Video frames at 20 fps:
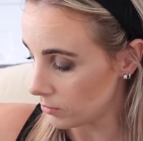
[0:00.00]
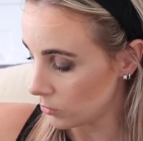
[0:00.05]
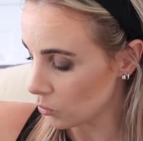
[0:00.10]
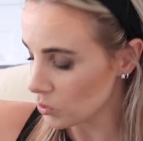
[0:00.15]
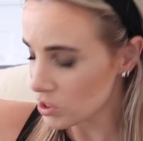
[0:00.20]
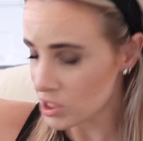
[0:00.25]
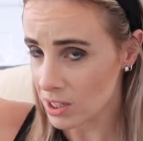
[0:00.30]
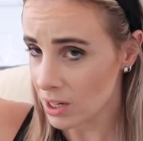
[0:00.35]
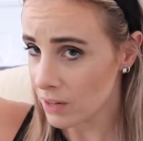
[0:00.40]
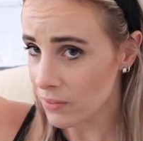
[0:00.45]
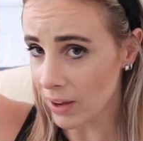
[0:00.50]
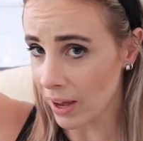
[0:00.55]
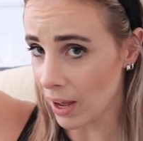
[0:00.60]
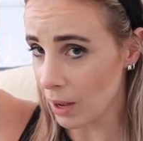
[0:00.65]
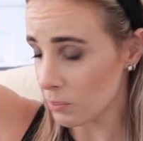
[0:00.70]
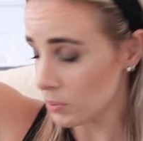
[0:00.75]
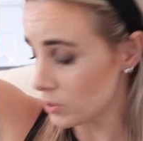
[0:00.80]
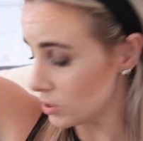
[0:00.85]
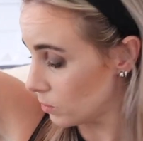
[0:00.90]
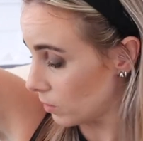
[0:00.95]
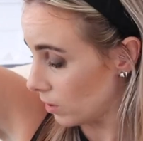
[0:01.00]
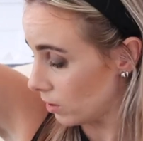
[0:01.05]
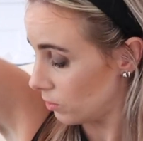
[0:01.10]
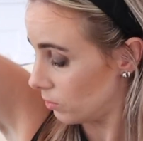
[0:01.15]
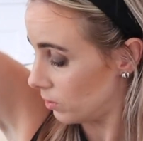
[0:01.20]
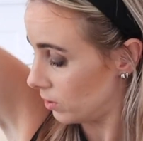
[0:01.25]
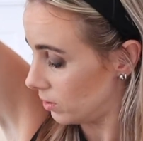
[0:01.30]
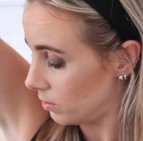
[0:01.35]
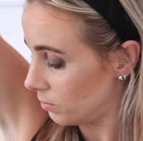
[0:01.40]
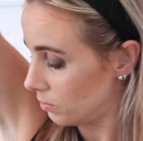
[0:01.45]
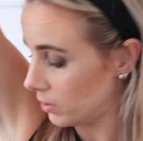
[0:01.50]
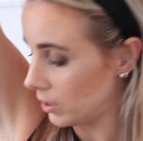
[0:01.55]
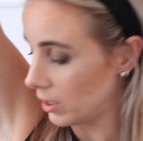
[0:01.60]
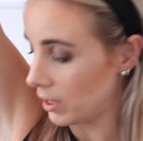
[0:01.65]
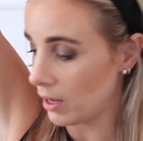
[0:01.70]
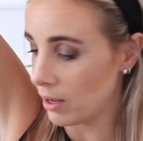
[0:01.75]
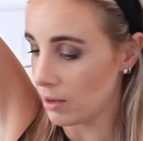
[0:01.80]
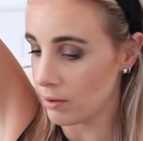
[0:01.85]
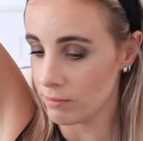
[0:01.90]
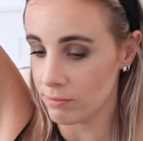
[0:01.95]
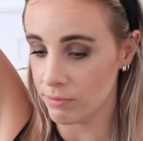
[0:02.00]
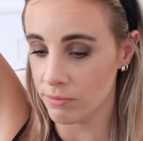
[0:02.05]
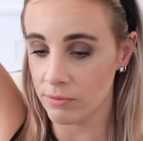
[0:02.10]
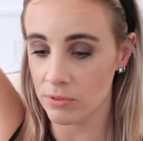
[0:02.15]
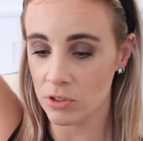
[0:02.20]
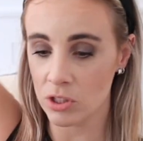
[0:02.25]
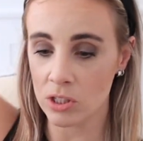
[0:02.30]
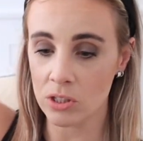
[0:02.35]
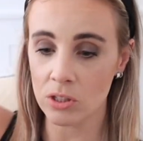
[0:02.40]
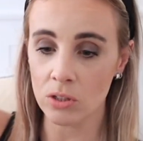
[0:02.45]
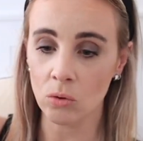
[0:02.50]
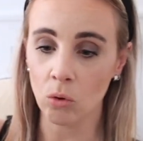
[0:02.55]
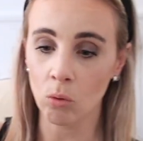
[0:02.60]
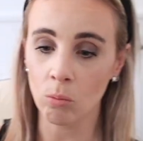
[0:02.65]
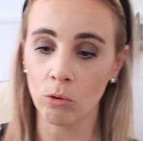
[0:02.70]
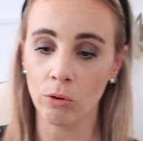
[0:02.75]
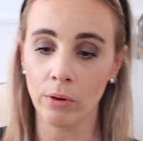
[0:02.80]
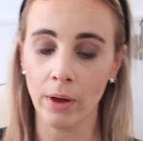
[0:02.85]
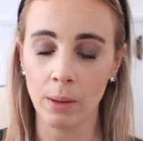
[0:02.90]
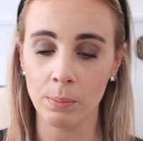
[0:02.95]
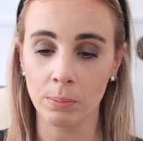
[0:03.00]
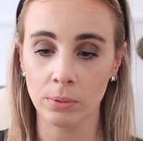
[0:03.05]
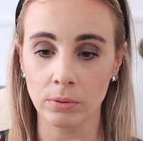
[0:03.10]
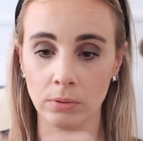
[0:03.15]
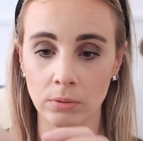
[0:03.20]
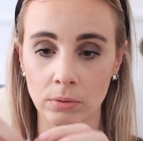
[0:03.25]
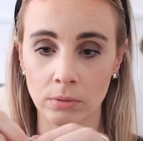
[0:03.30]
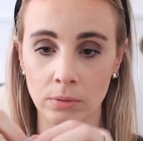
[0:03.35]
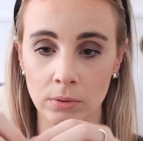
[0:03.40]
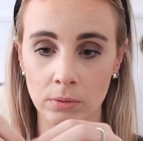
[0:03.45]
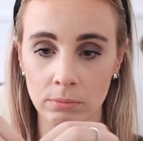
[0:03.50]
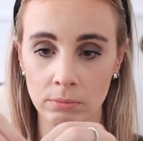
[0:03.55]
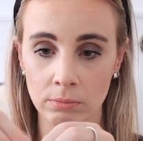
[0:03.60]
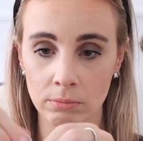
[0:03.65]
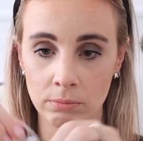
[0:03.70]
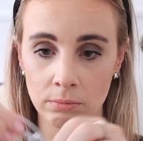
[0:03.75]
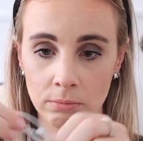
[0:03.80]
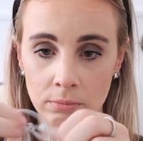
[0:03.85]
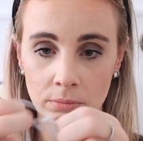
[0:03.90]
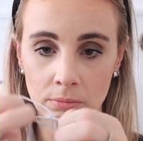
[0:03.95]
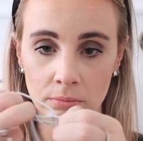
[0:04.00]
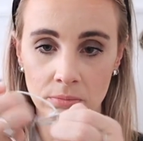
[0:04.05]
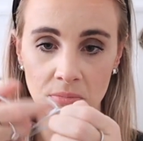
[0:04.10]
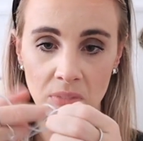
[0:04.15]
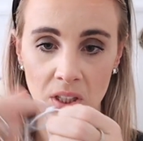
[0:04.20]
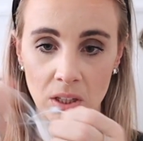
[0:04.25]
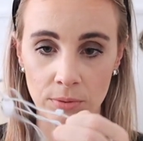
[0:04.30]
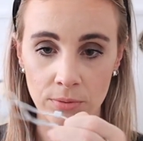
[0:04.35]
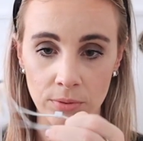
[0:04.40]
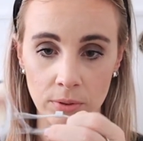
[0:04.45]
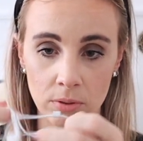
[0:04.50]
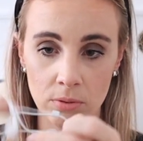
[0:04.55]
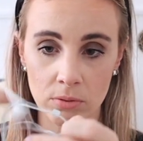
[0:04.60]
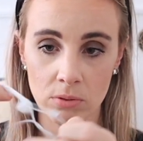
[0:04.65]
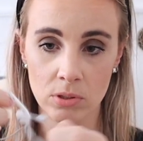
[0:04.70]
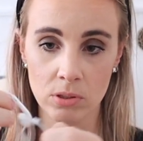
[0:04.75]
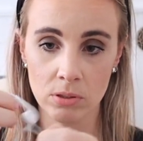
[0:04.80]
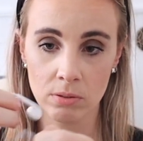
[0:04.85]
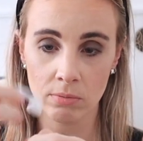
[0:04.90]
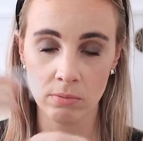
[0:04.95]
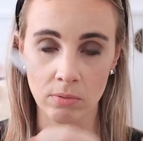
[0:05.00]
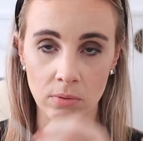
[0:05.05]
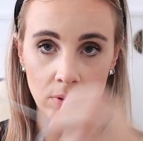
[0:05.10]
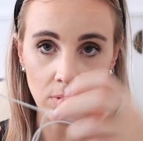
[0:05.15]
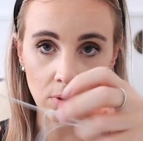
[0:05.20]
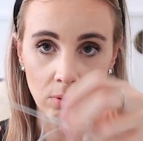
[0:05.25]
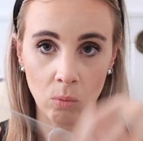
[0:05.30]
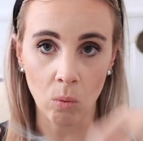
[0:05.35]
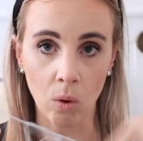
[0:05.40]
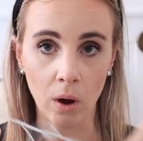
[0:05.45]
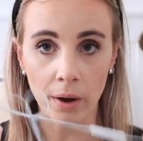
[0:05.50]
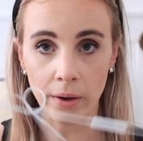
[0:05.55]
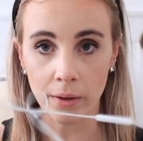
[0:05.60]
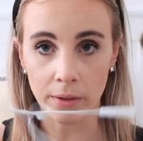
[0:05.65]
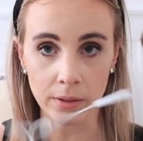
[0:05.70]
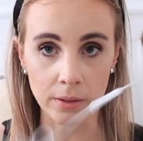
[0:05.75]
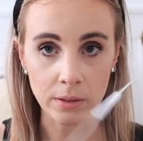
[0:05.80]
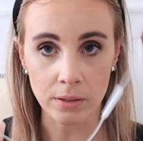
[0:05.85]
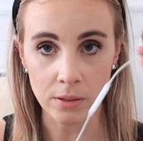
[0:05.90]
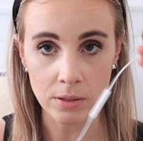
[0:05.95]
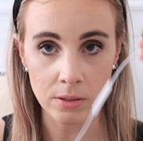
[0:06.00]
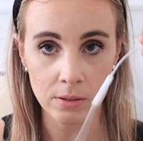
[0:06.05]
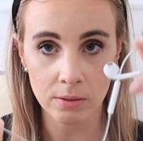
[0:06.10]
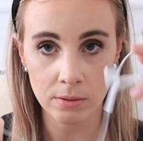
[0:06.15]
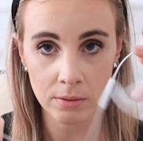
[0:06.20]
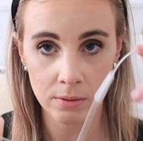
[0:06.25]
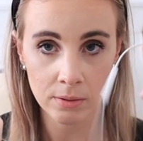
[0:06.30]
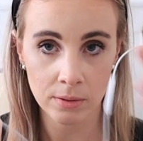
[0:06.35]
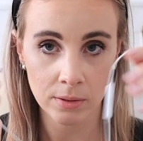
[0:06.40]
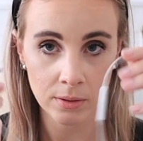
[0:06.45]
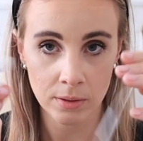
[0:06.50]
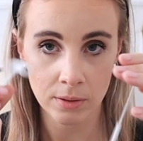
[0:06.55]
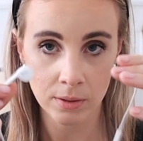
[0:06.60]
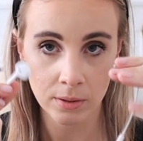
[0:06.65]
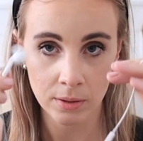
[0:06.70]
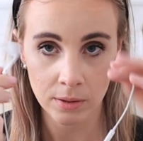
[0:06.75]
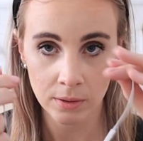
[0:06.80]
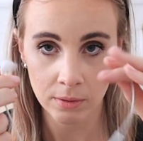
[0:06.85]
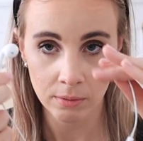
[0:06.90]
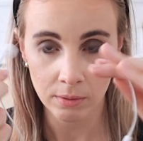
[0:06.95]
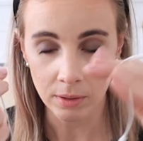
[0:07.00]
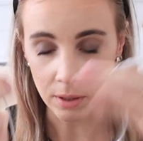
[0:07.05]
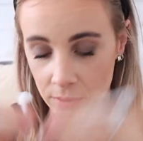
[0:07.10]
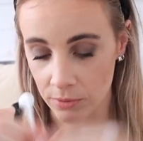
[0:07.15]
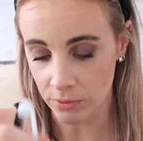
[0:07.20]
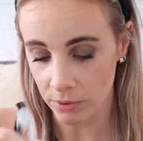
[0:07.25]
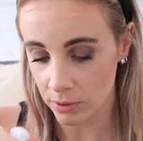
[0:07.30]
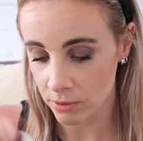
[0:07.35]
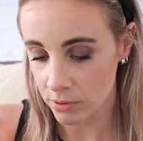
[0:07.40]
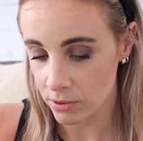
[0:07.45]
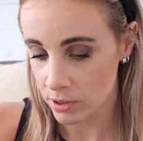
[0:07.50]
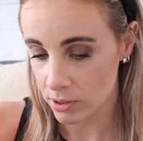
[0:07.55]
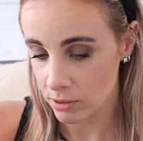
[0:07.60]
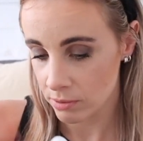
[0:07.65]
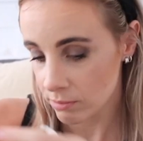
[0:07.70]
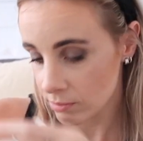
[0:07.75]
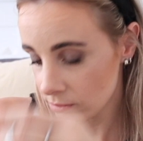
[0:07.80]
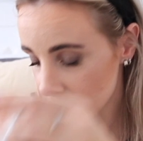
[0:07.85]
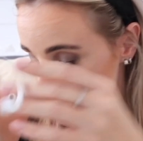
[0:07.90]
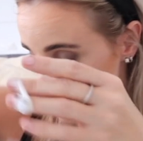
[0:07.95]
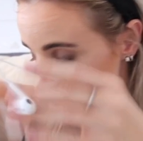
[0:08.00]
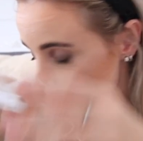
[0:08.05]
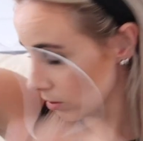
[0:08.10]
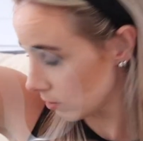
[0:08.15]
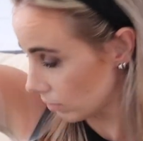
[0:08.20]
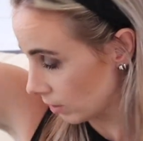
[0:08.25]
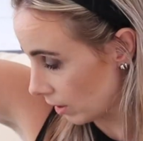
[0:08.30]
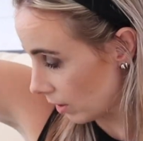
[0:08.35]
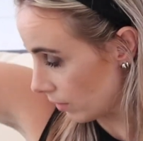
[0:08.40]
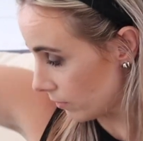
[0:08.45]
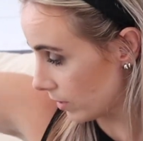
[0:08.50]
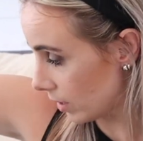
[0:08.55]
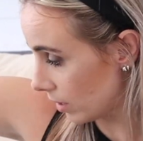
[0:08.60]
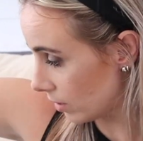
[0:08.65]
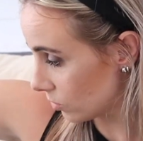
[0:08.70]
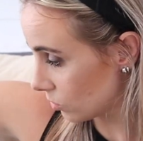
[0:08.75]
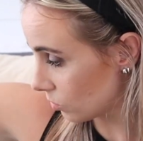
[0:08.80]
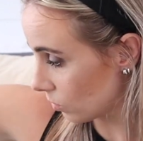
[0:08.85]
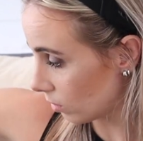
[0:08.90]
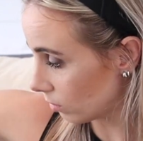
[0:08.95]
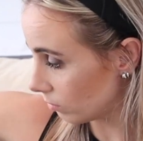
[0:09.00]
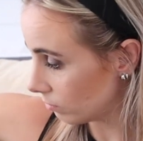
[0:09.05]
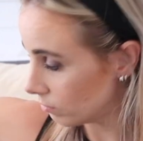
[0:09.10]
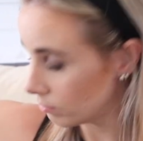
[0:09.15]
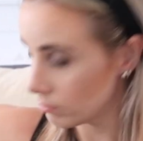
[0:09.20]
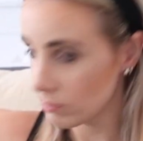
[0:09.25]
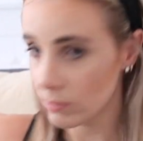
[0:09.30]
which never happens, by the way. But I have just a normal Apple earphones, the wired earphones, so I have that as well.